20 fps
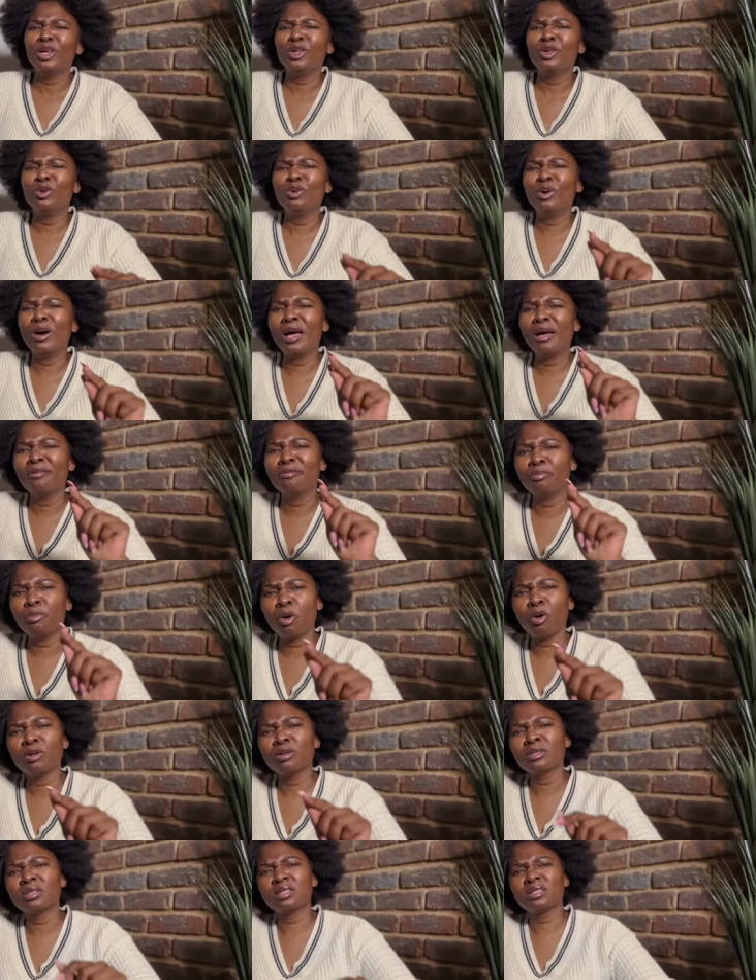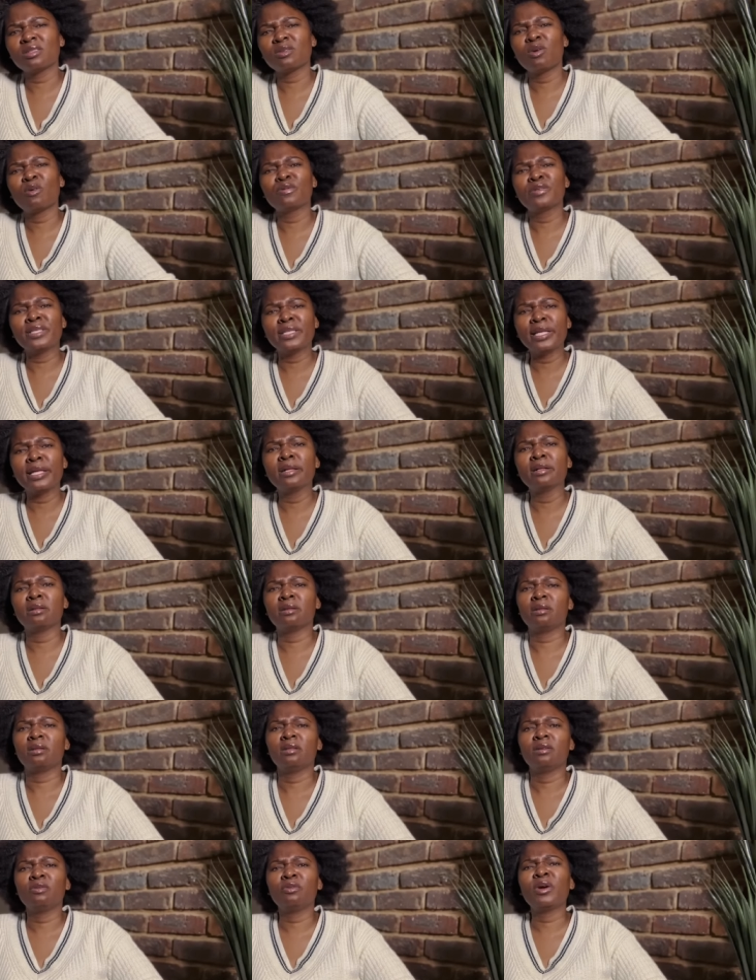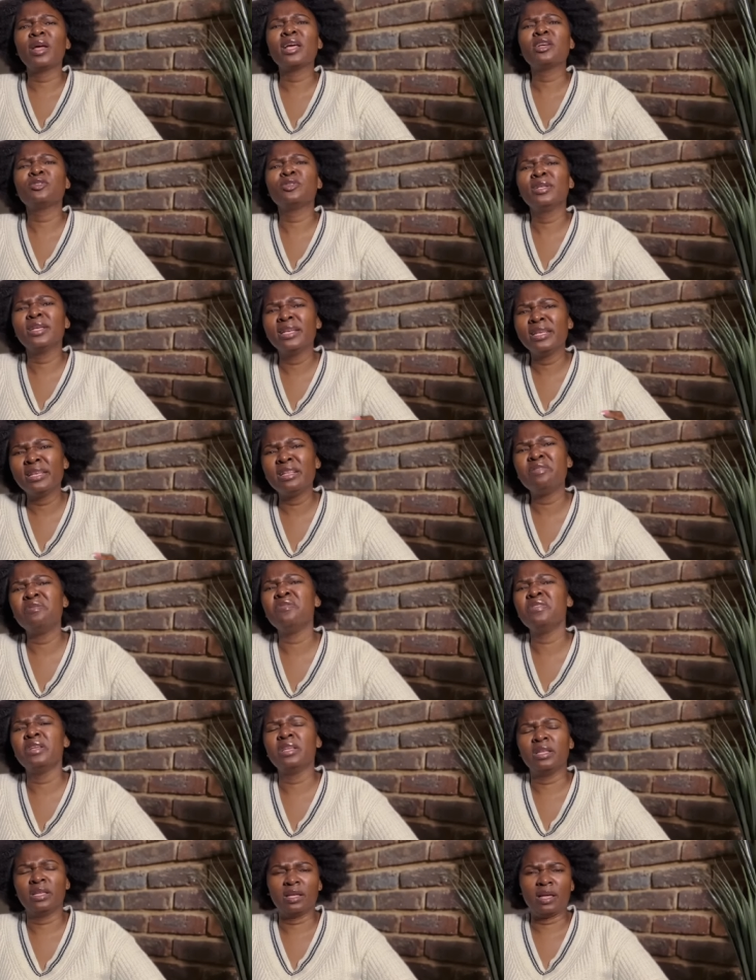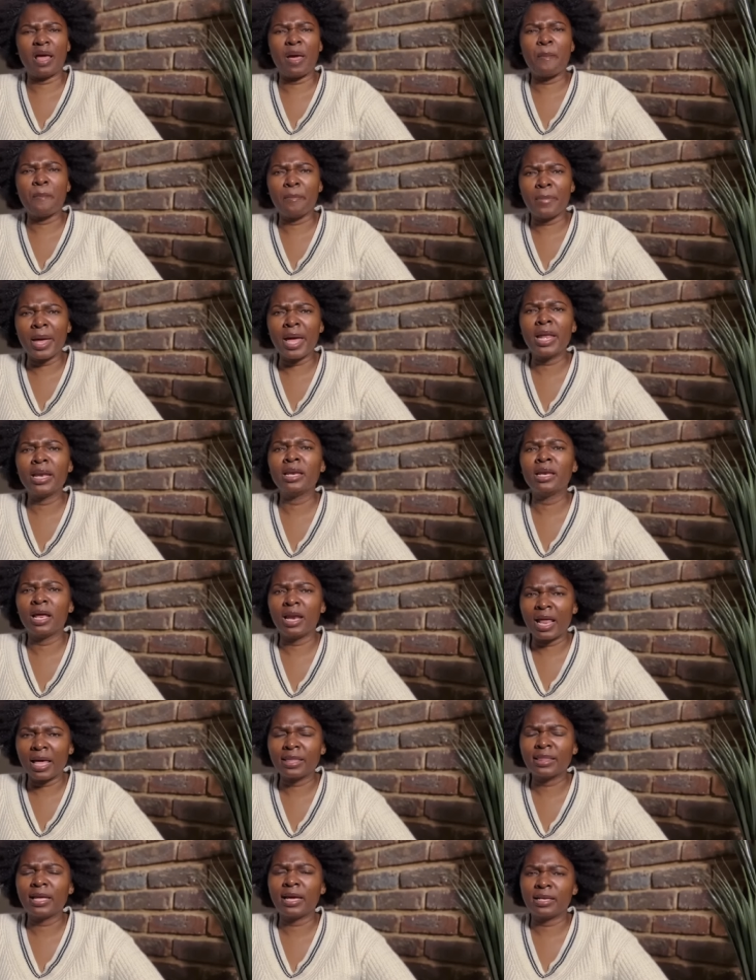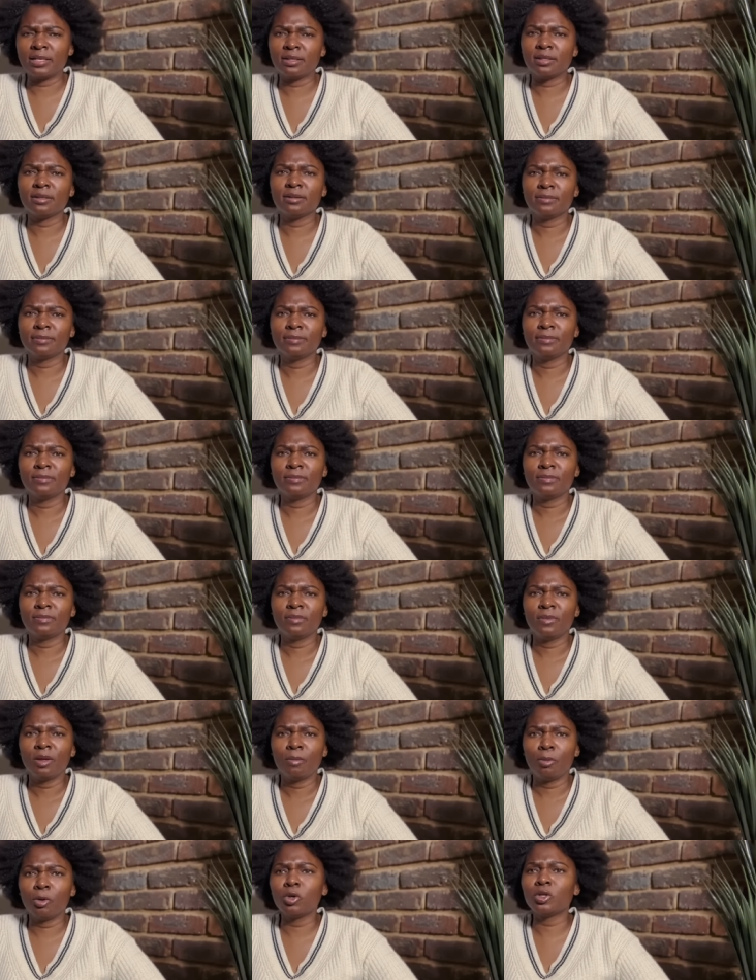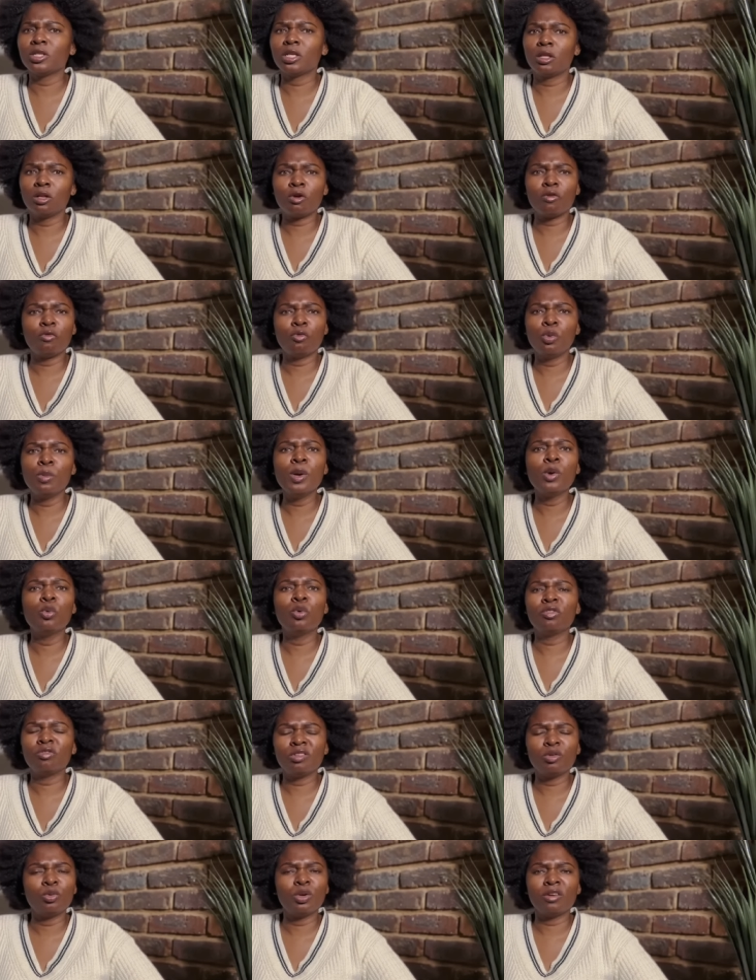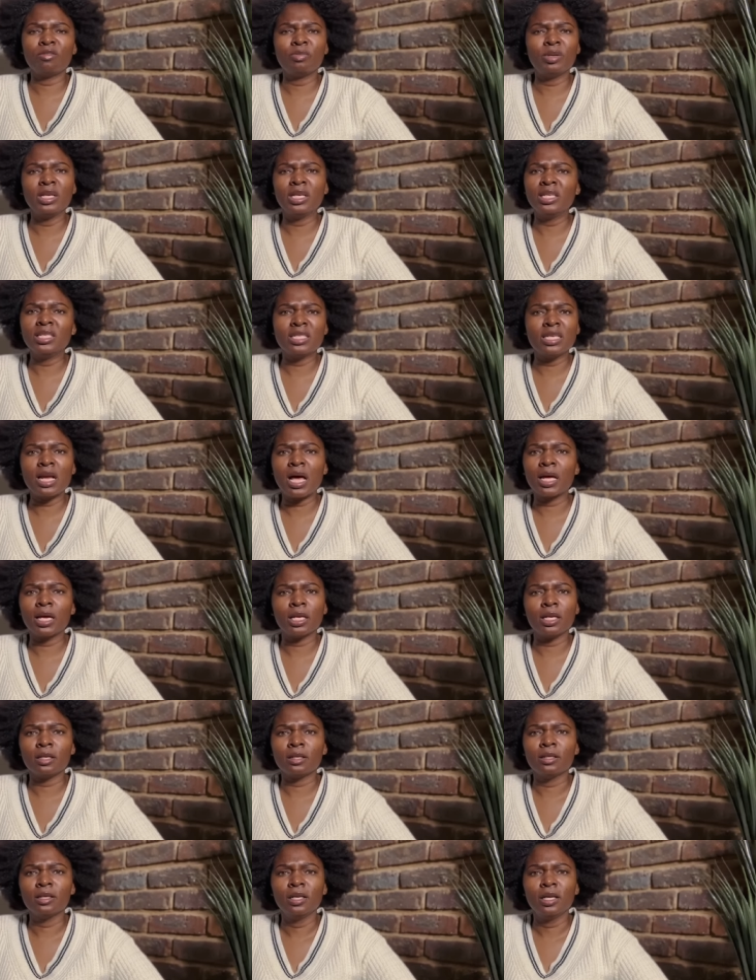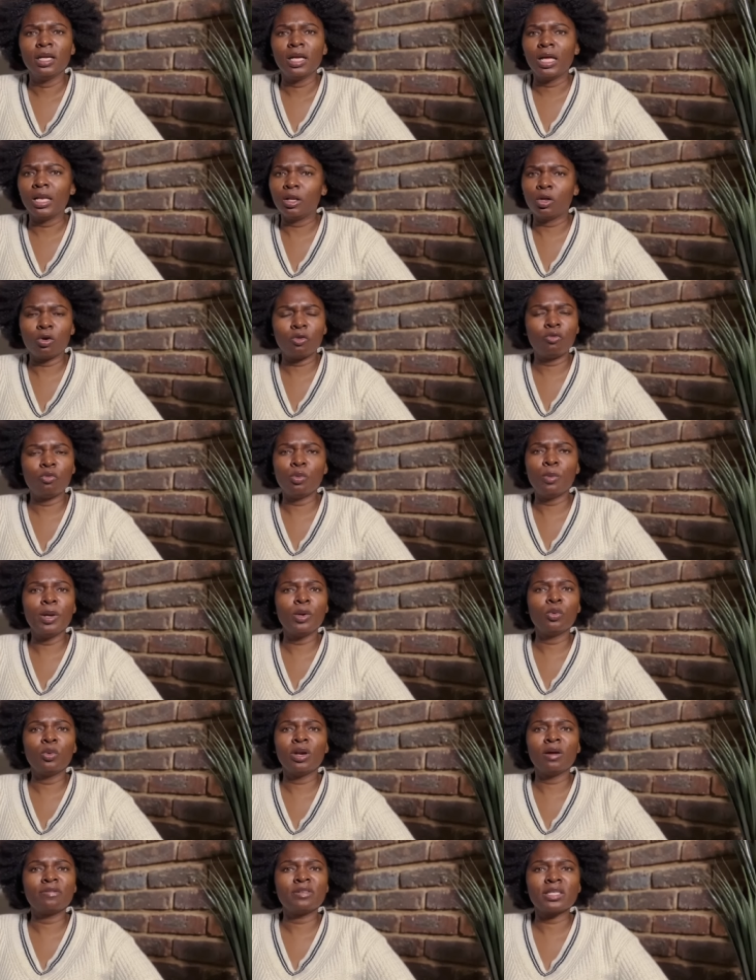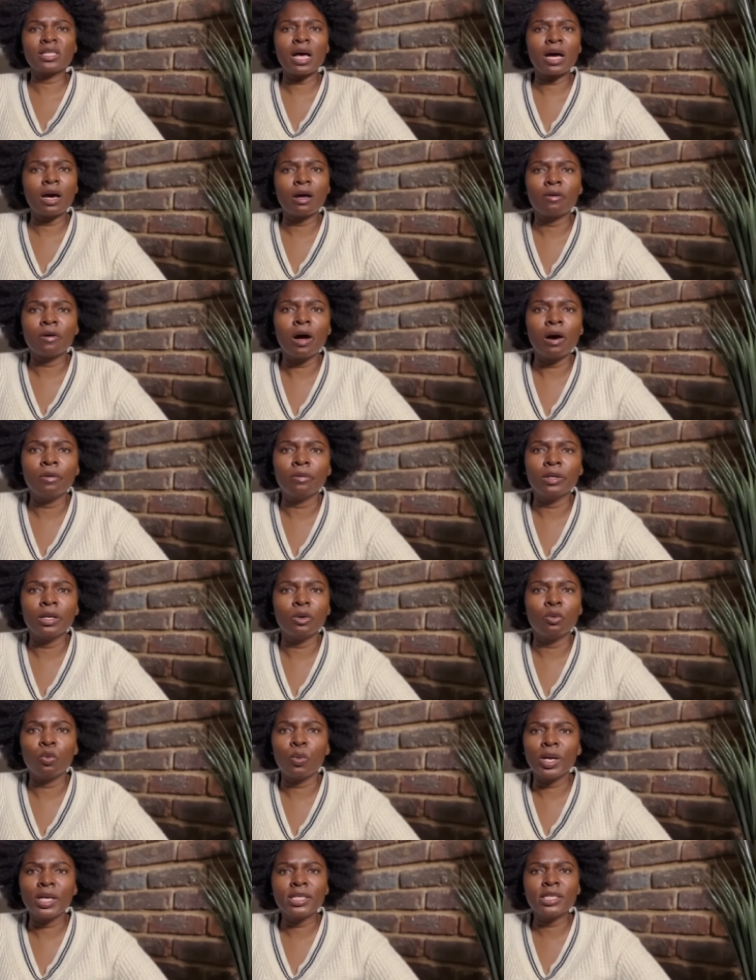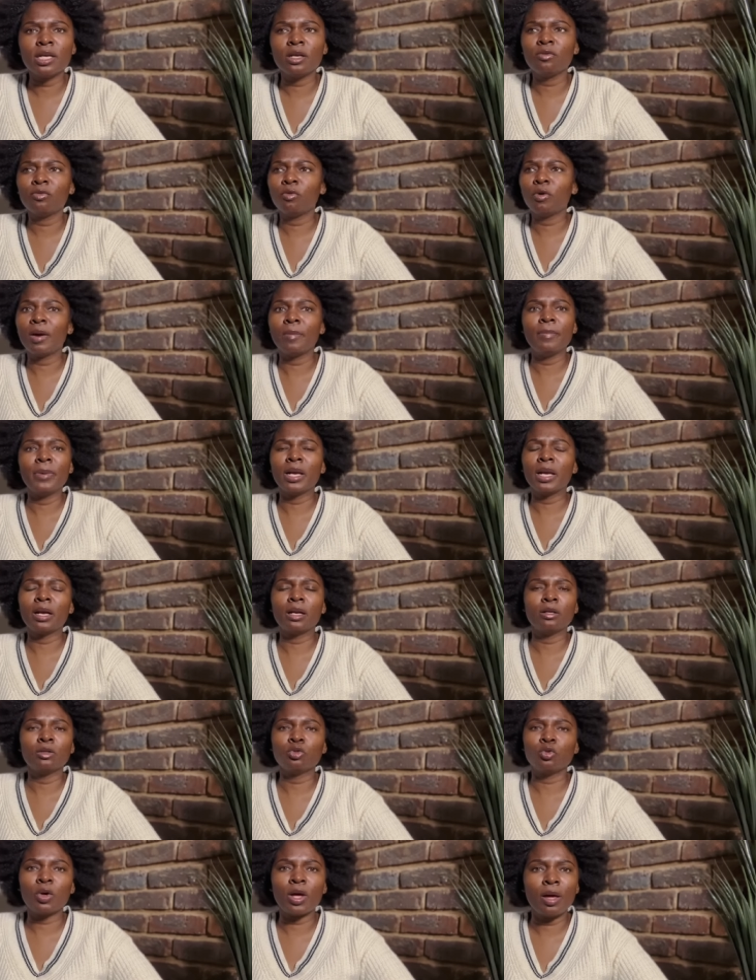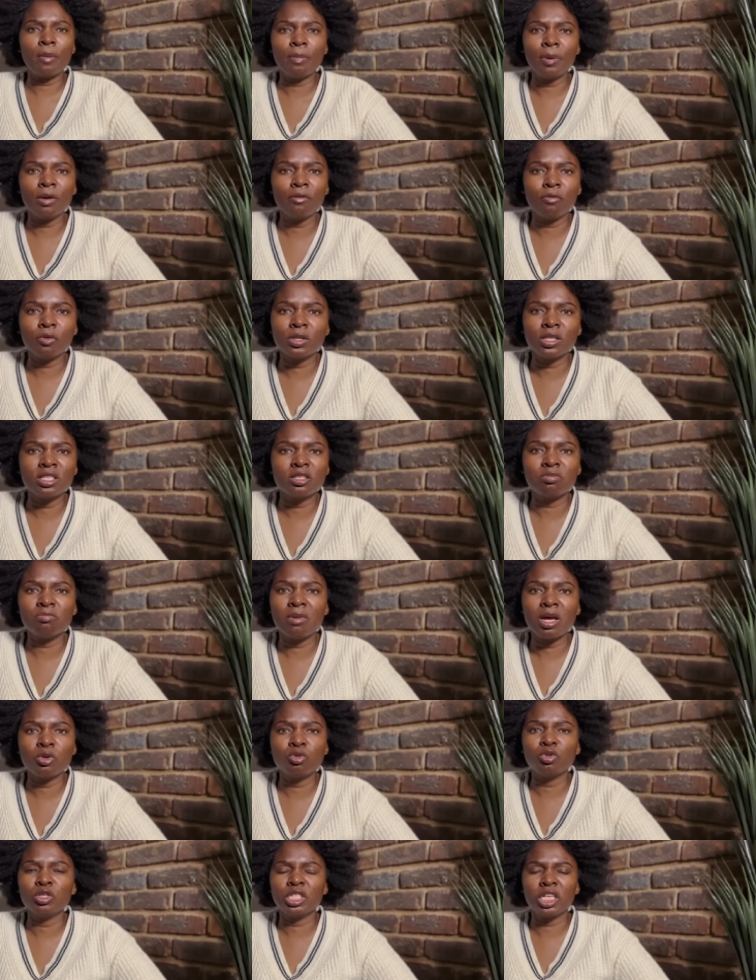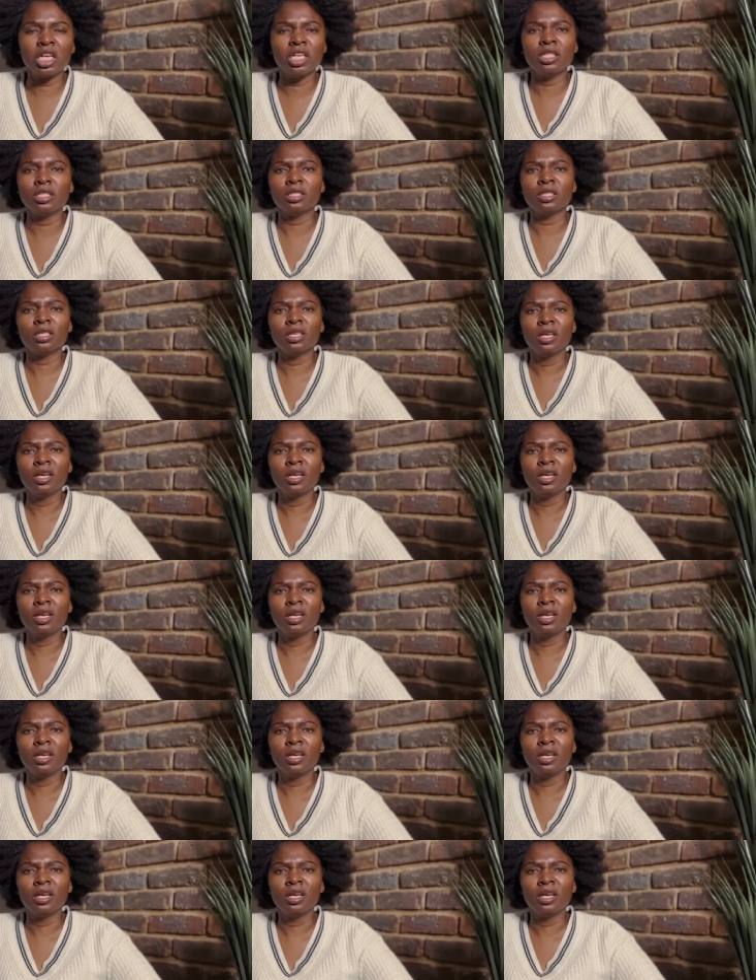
you have balls of steel for actually leaving a man like that. Because a lot of women would, would have been in denial. A lot of women would have stuck around and waited for a miracle to happen for this man to change.